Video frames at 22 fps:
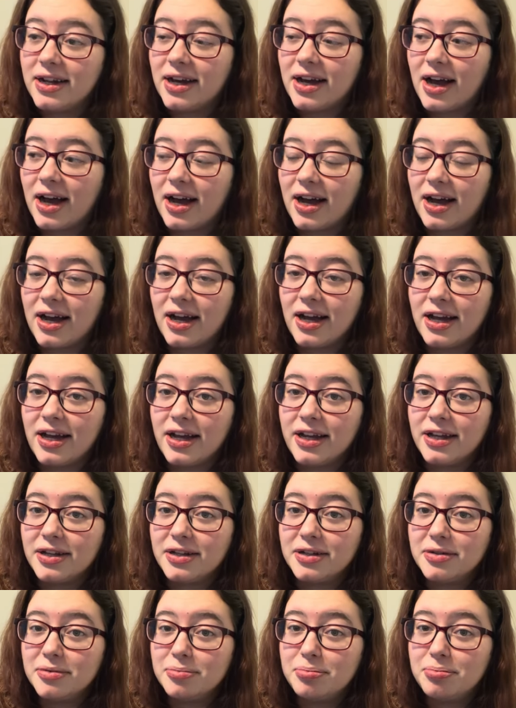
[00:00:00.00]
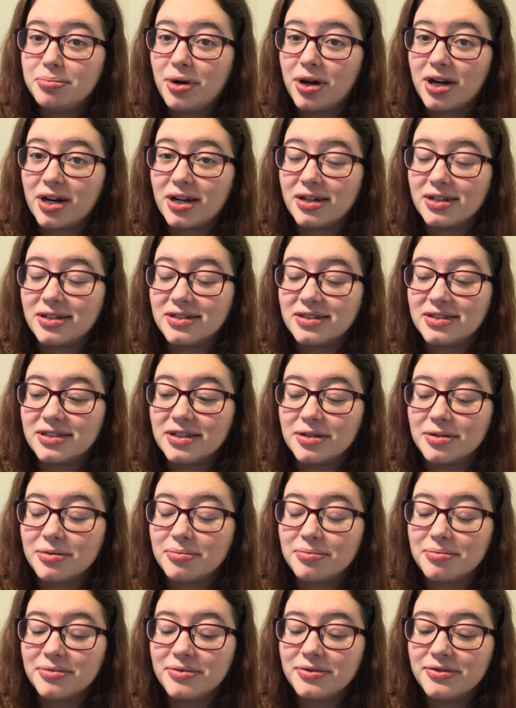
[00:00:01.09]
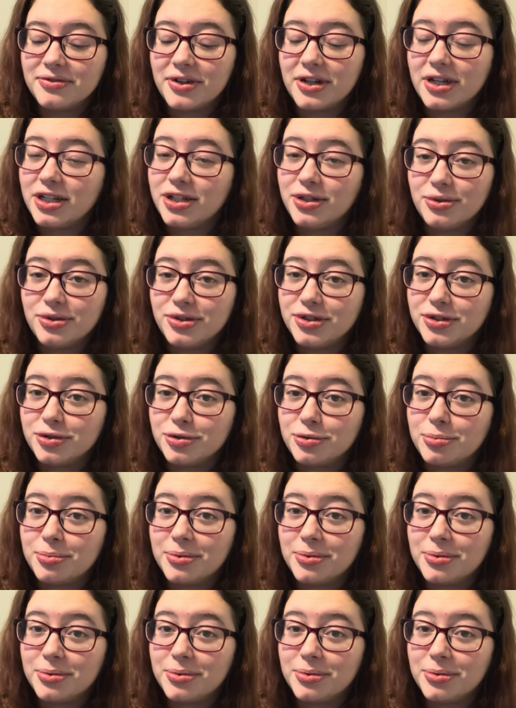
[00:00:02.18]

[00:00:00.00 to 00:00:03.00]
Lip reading: I put on some funny YouTube